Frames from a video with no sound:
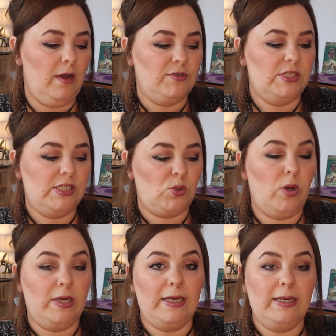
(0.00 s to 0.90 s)
Just
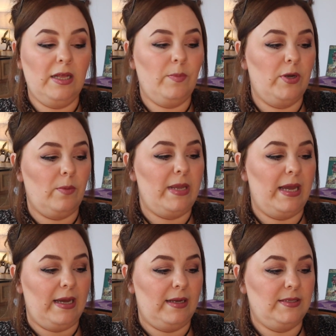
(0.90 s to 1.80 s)
squirted a little bit on my
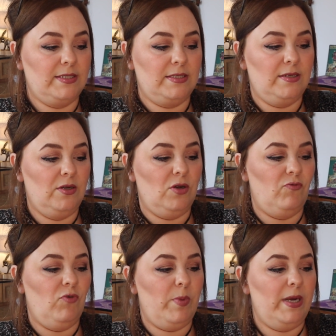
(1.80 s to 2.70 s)
hand,
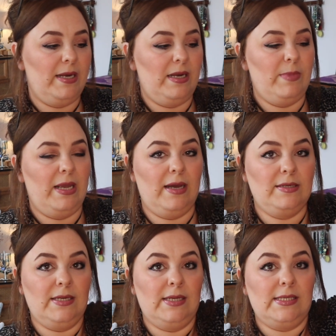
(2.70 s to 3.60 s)
rubbing it into my
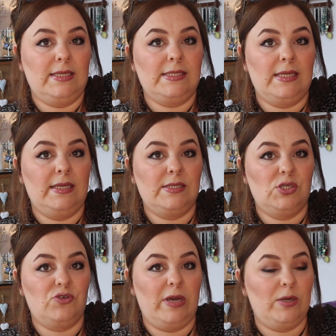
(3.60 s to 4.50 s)
hand, and as you can see, it's
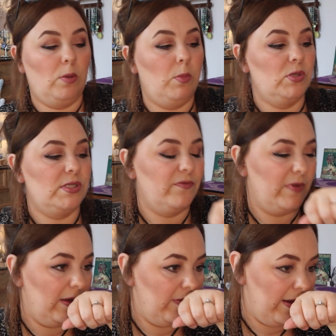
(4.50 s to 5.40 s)
just trying to
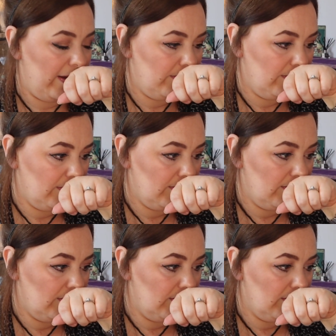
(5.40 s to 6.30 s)
emulsify there.
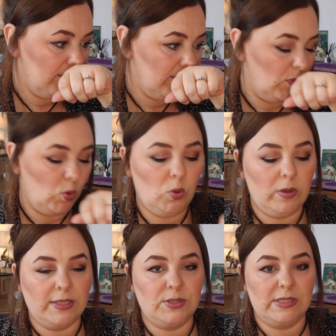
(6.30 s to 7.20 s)
Oh,
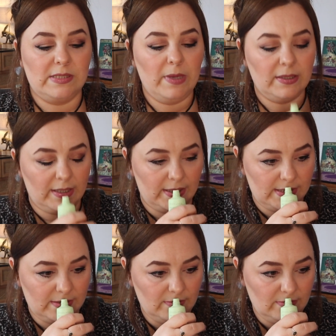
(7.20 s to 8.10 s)
that does smell nice.